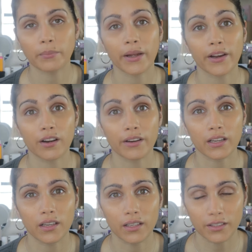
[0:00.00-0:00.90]
my
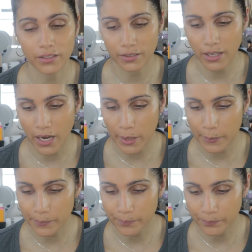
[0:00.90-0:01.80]
current color
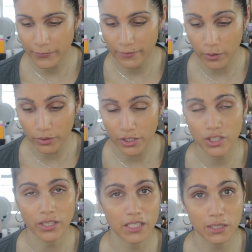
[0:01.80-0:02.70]
um,
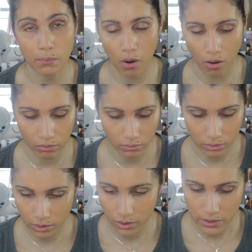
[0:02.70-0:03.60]
foundation in small.
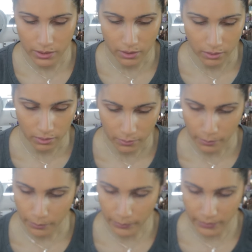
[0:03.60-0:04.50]

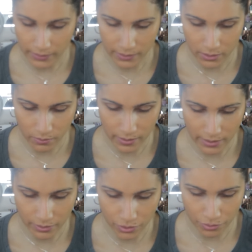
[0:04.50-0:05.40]
But let's go
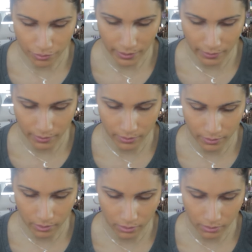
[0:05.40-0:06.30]
ahead and try
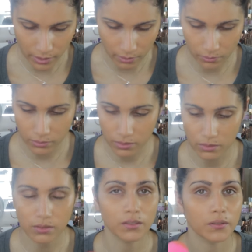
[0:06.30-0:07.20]
this
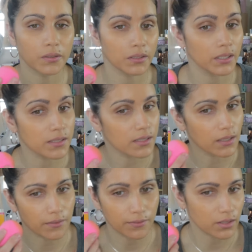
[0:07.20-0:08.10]
out and let's
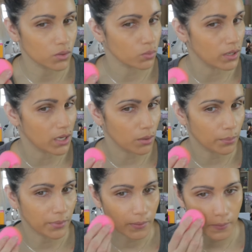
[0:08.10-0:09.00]
see if this will
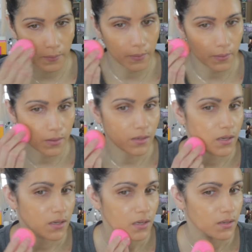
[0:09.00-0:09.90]
help.
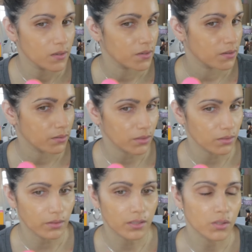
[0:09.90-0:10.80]
Okay,
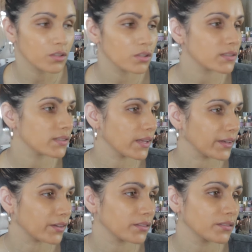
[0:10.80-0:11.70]
so this looks
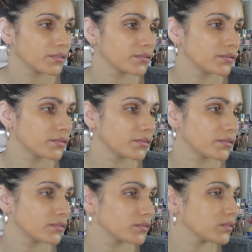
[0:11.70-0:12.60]
lighter.
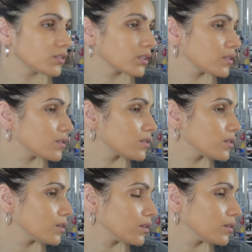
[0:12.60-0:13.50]
As you can
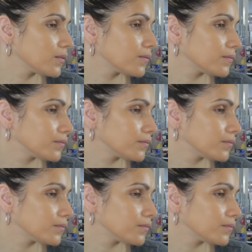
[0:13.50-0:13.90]
see.